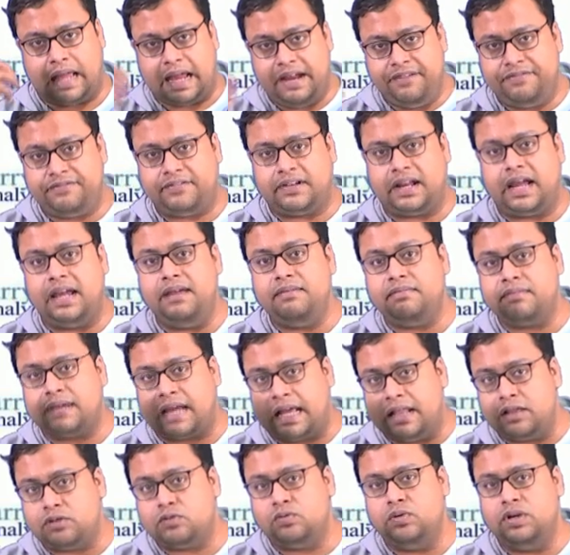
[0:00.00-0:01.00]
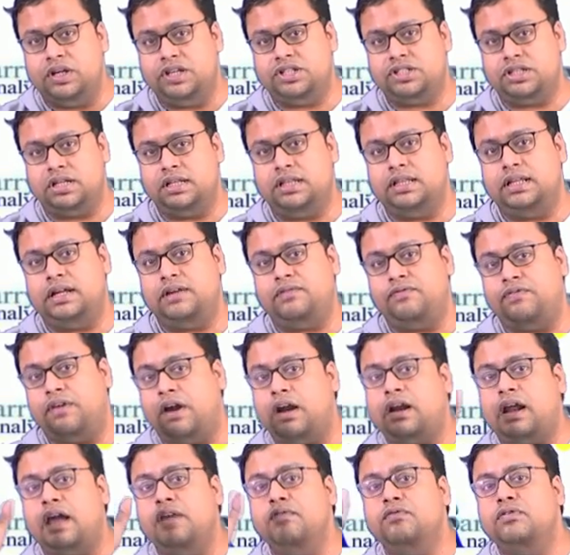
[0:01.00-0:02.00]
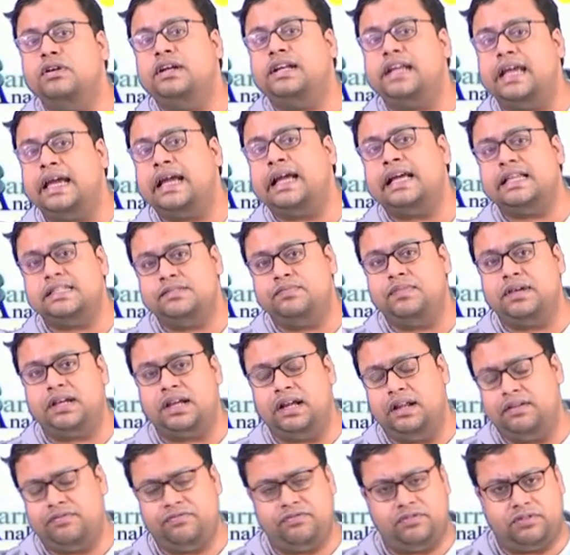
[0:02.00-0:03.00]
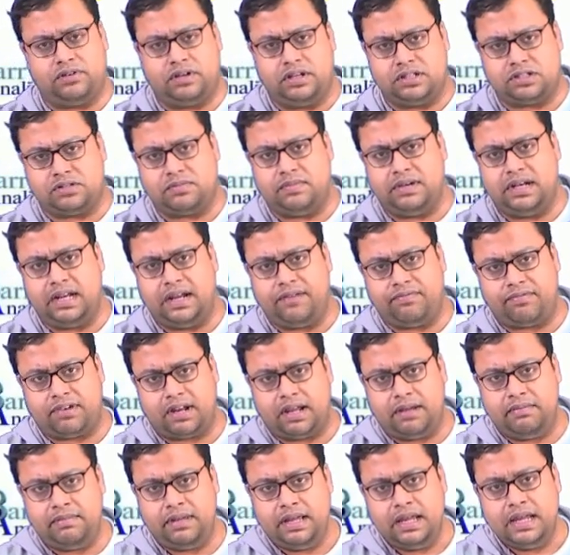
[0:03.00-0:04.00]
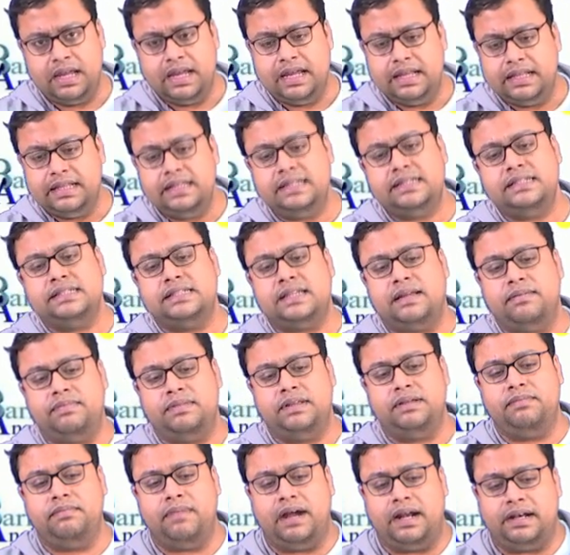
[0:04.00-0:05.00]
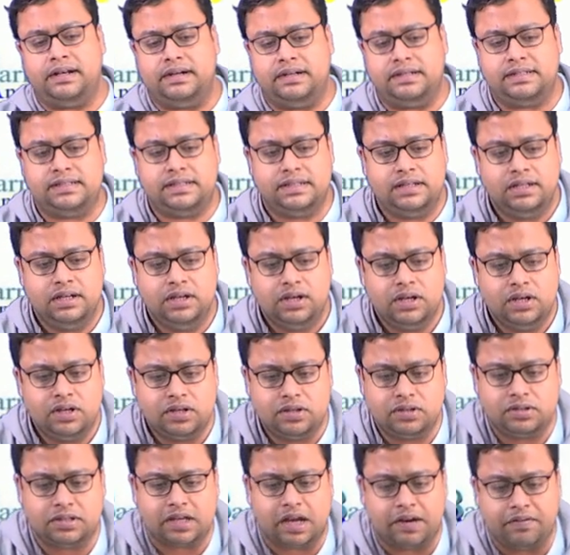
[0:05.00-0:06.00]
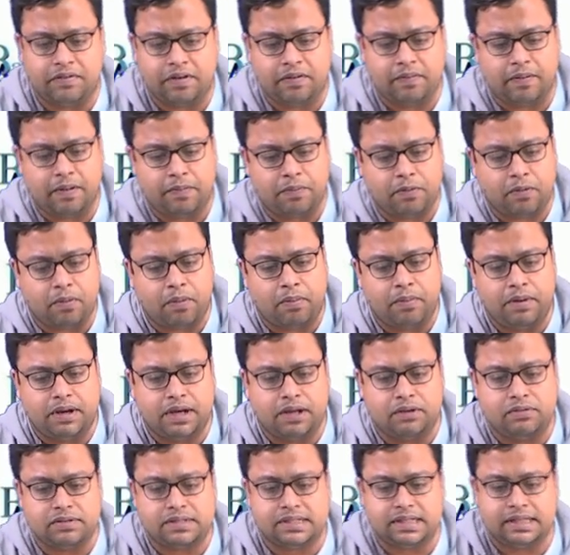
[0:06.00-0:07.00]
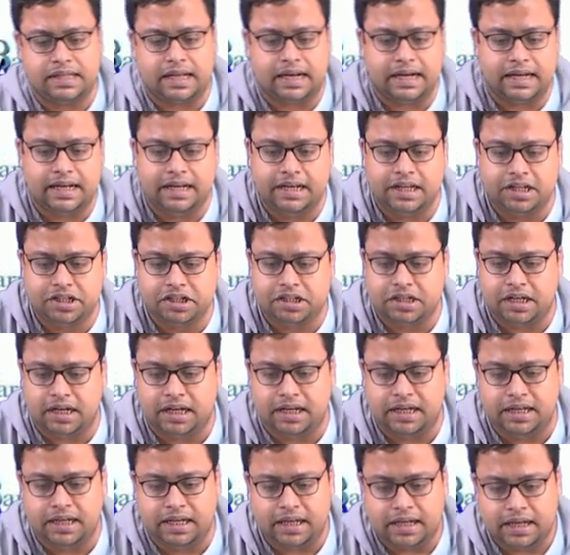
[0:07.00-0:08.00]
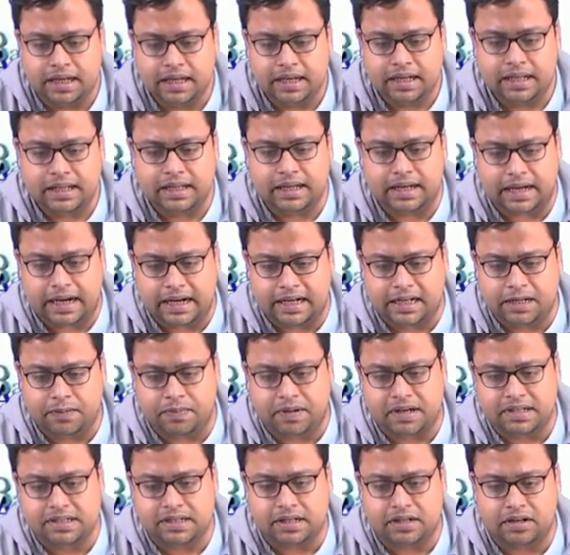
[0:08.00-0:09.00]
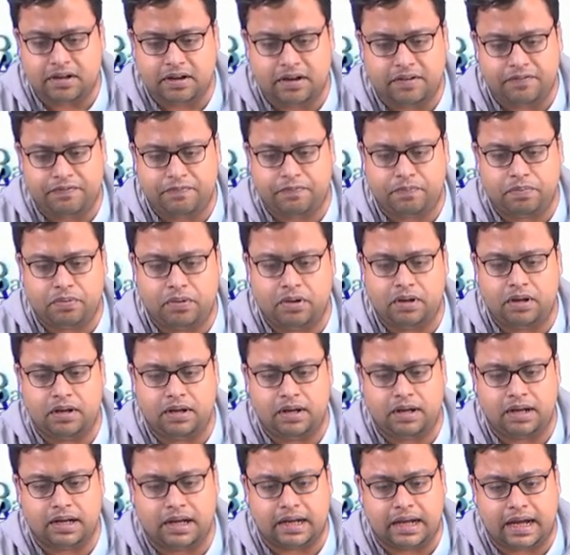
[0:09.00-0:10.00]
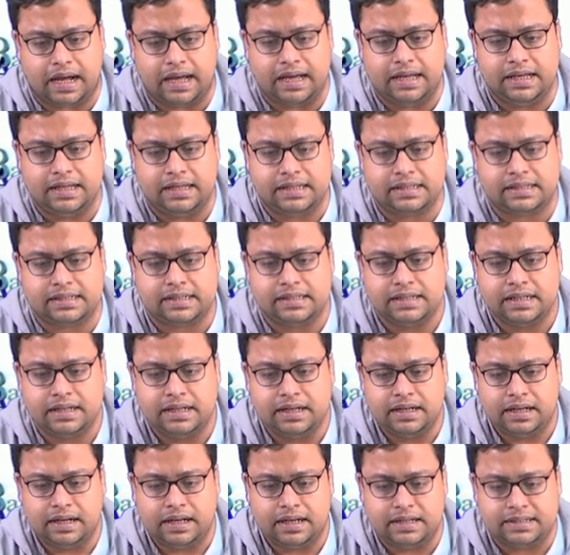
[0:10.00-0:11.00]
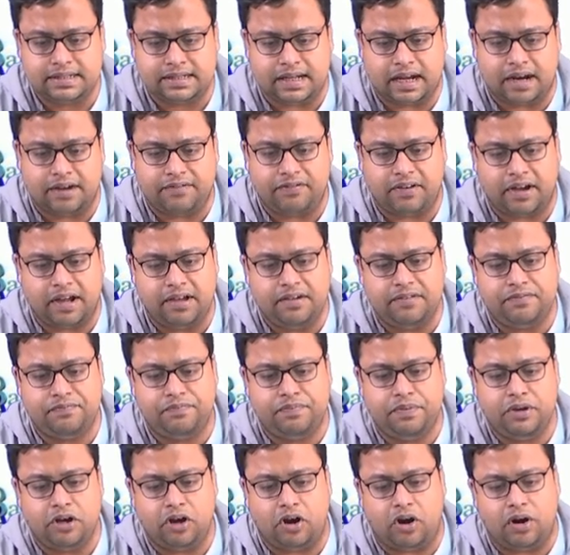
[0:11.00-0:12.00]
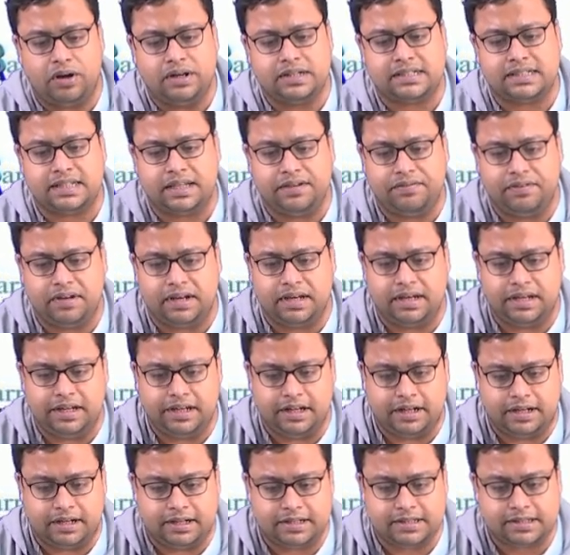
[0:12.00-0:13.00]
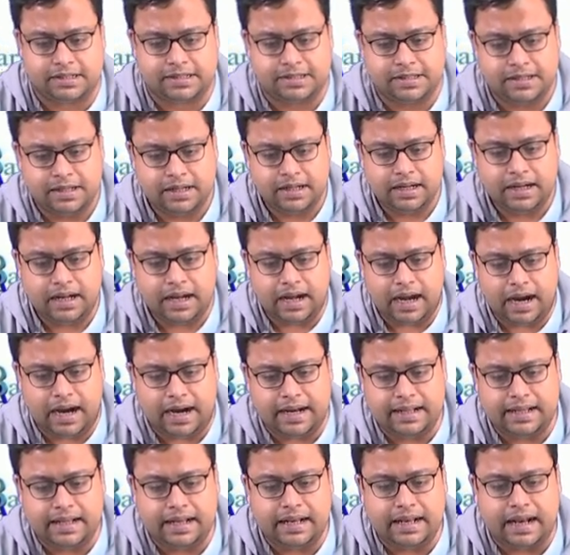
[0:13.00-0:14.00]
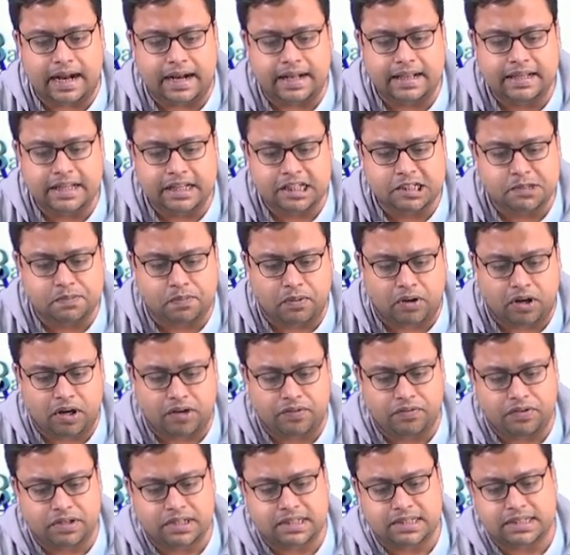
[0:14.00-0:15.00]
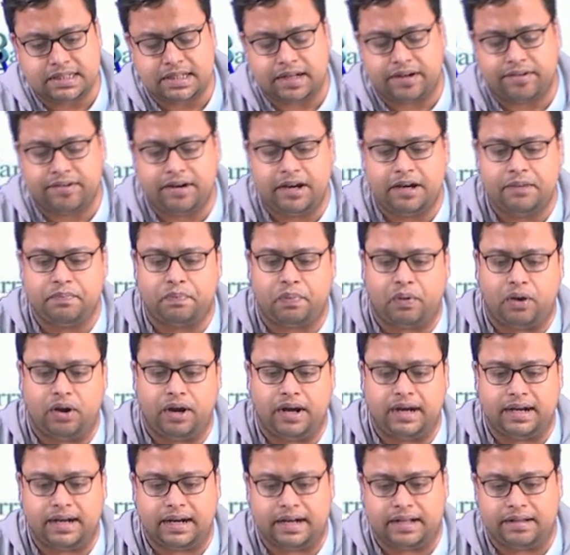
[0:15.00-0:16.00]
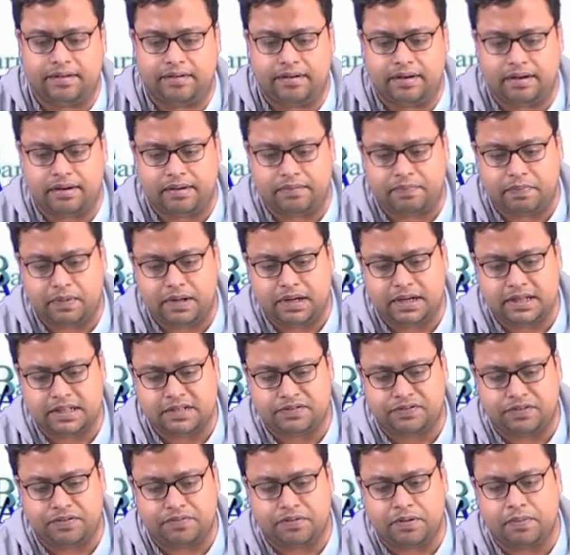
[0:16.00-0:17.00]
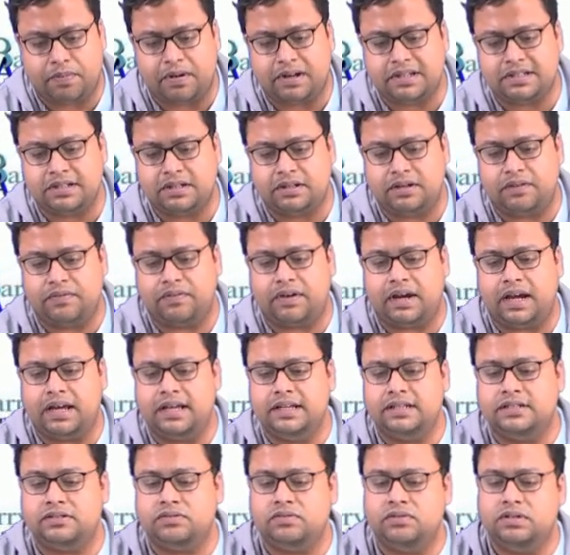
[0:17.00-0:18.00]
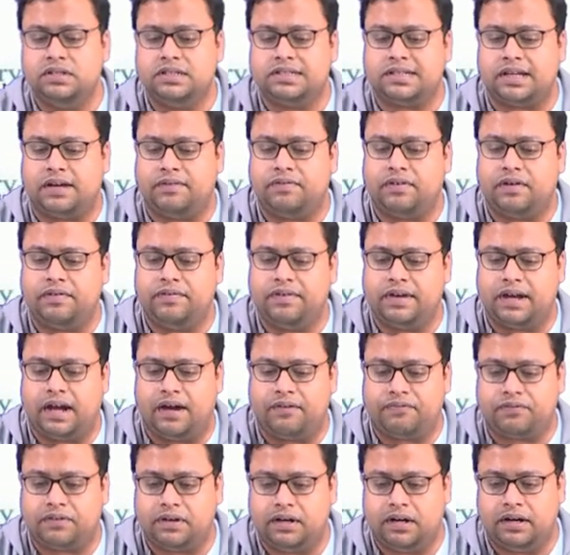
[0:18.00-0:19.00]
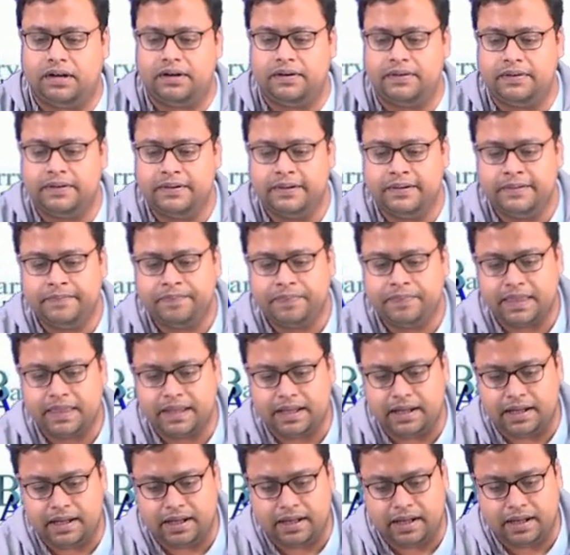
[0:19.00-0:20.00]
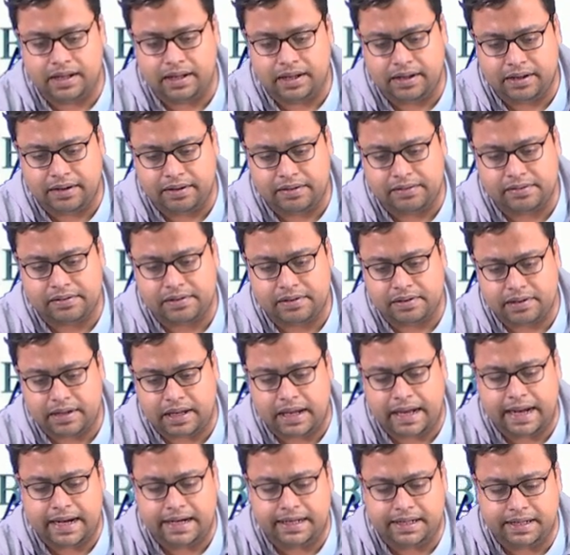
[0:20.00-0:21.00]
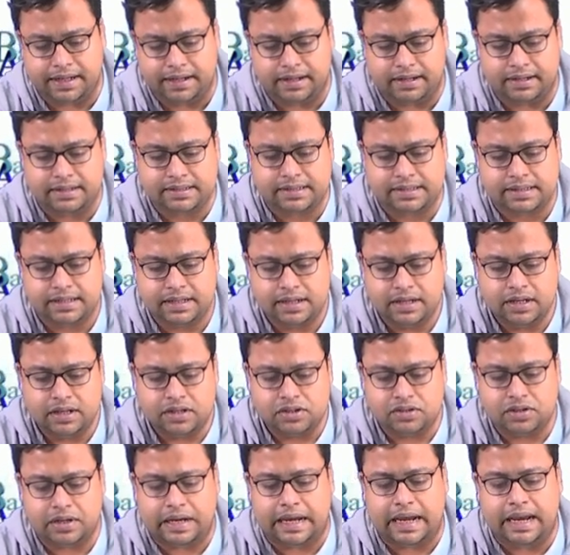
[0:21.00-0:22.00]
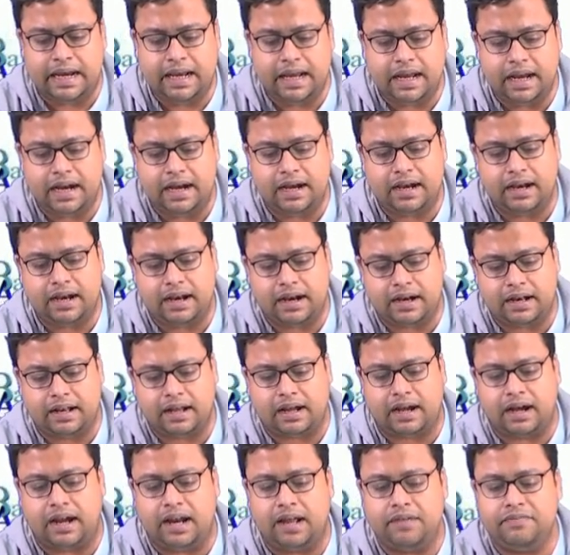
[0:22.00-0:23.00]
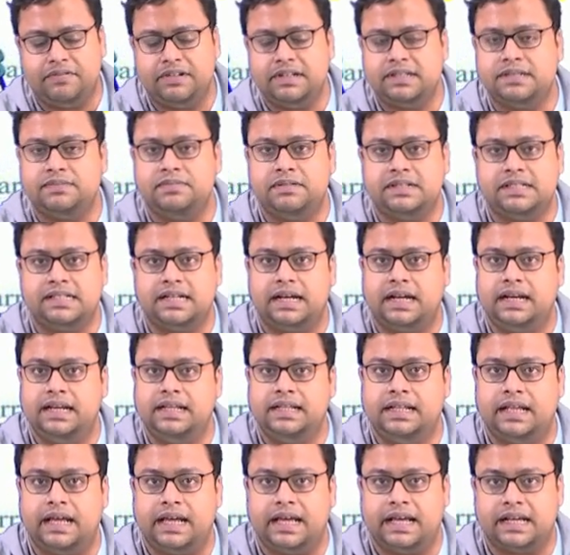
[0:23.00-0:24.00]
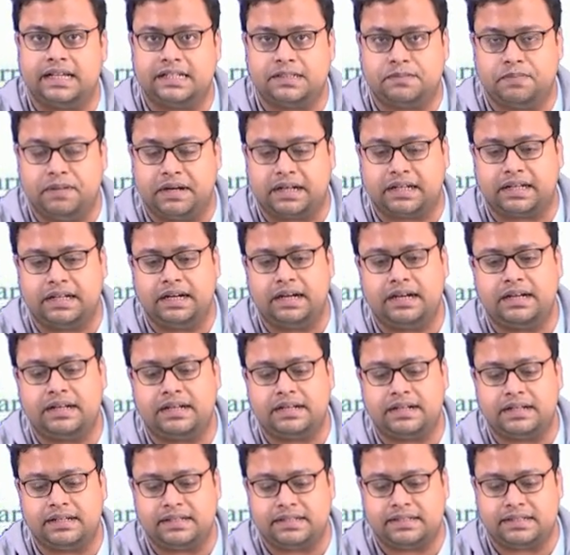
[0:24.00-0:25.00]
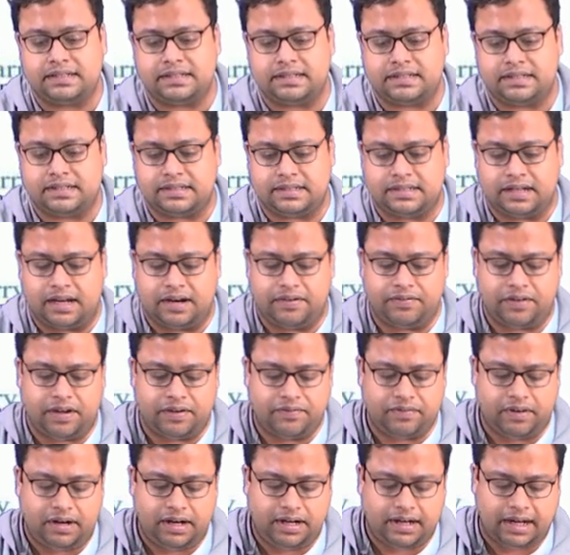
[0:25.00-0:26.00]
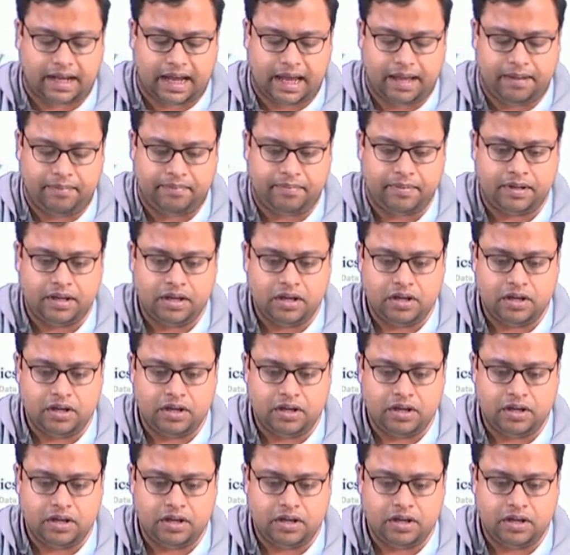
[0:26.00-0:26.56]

lifetime calculation that what I will take as my customer lifetime, this is something matters. So, survival probability you see that initially 80 percent of uh, guys survive beyond 7 years and then at this point which is the green point at the, uh, it is 50 percent of guys who is surviving after uh, 8 years. So, area under the curve is basically the expected survival time.